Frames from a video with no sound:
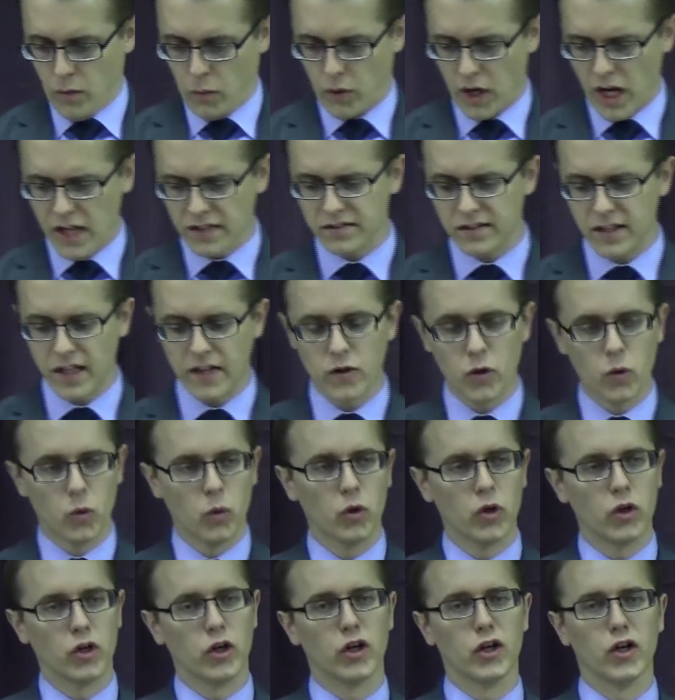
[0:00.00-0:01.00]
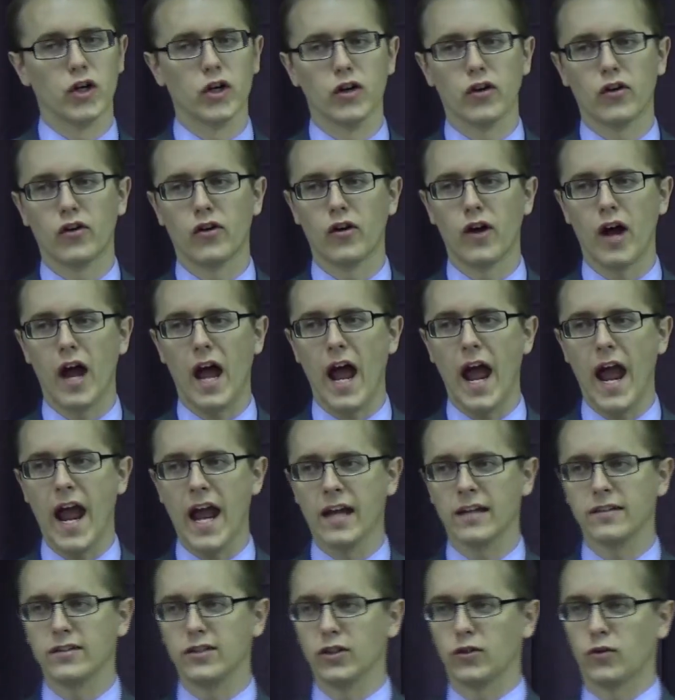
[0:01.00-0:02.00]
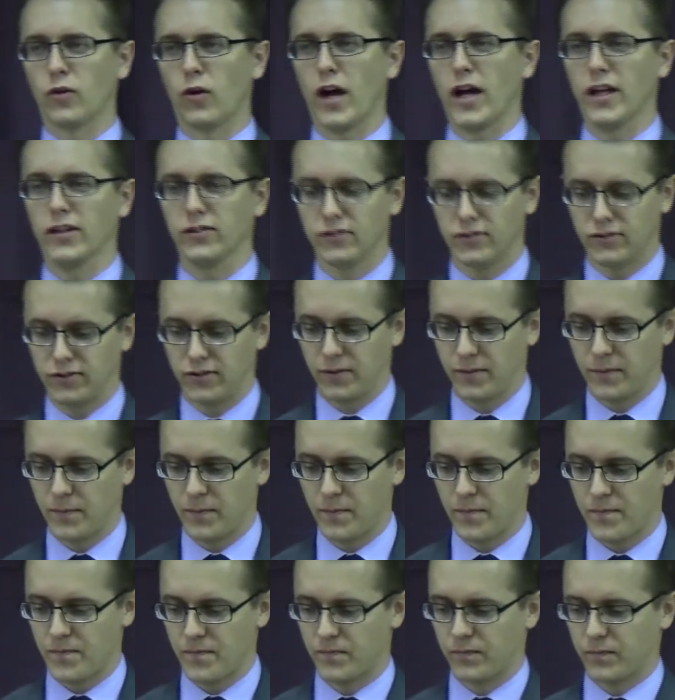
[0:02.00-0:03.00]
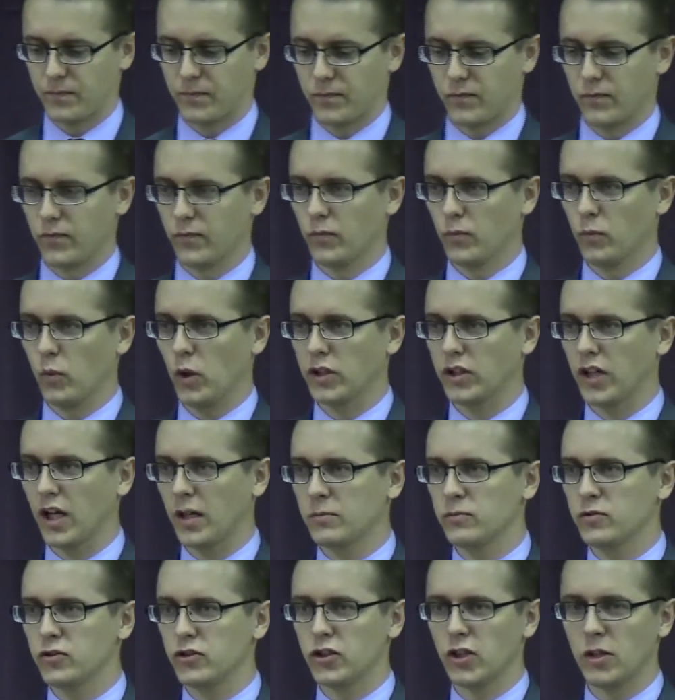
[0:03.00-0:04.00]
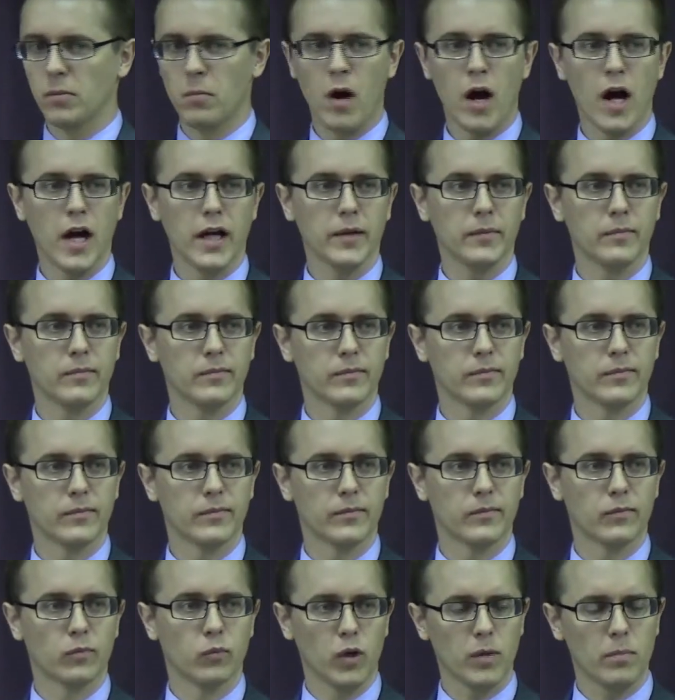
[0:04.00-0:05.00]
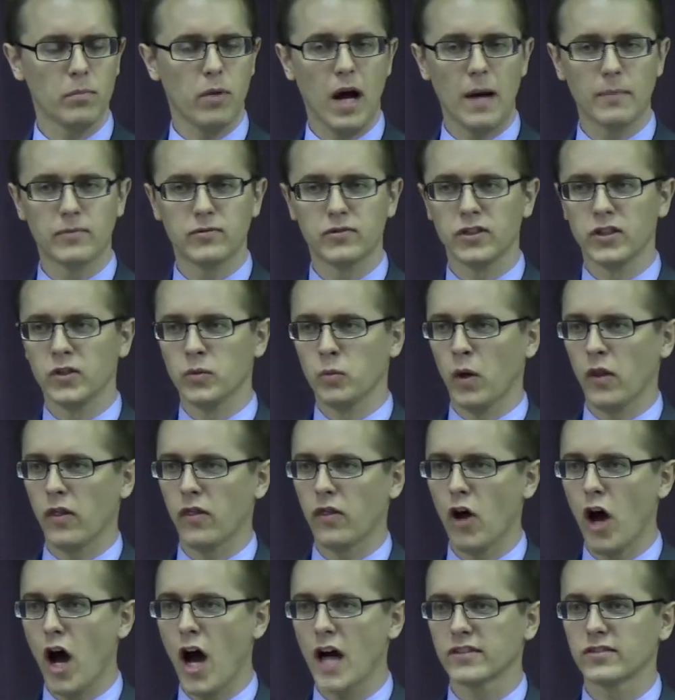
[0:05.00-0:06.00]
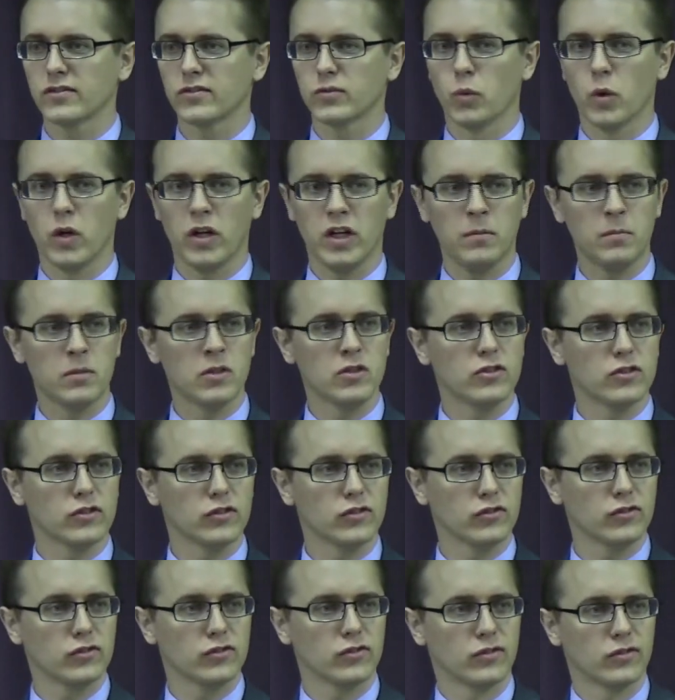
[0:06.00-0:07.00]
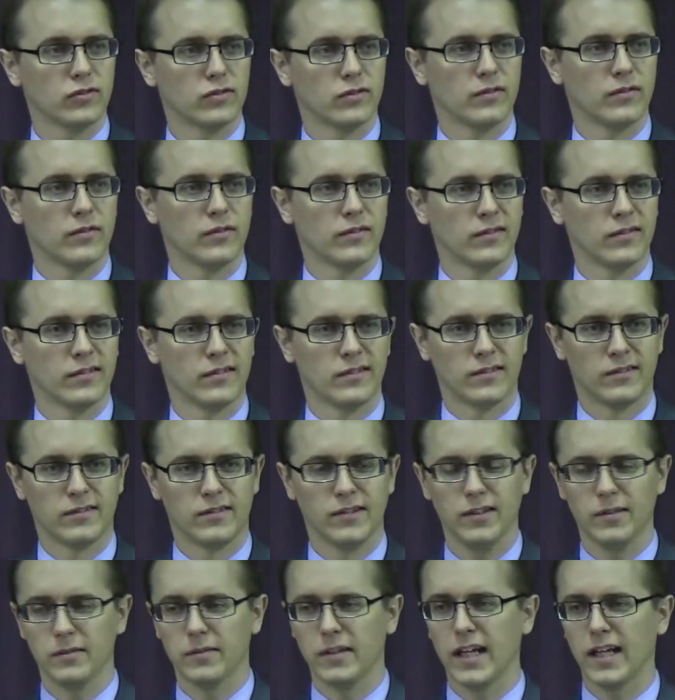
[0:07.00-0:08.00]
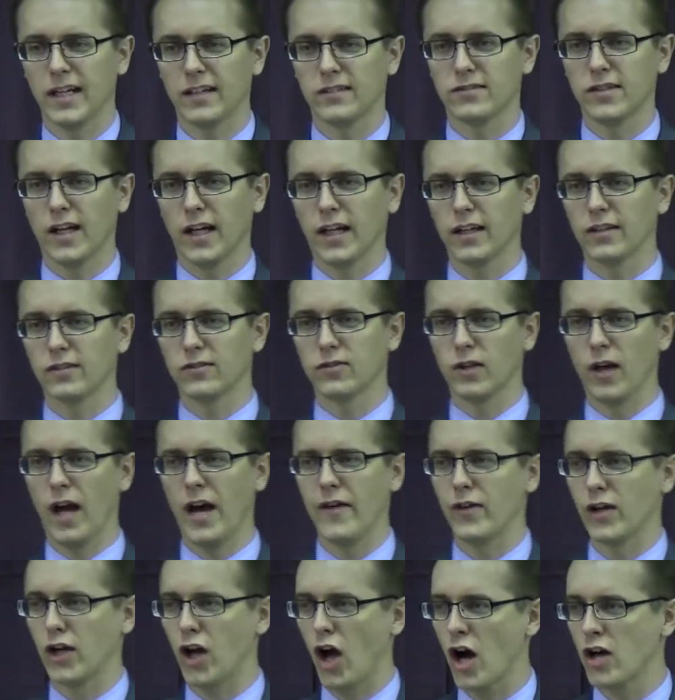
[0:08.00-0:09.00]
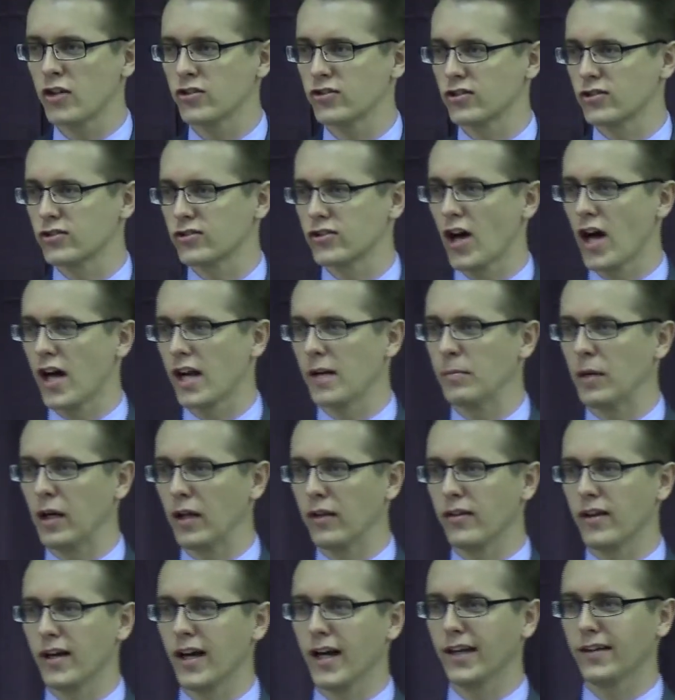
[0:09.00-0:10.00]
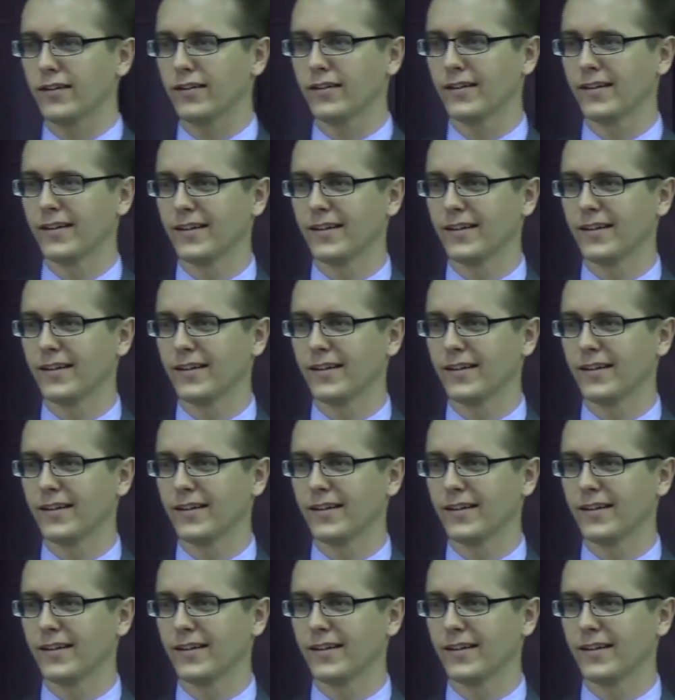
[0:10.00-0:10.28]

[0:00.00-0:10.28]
When I say the word Antichrist, what comes to your mind? What pops in? What thoughts? What images? Take a second to have a conscious thought about that.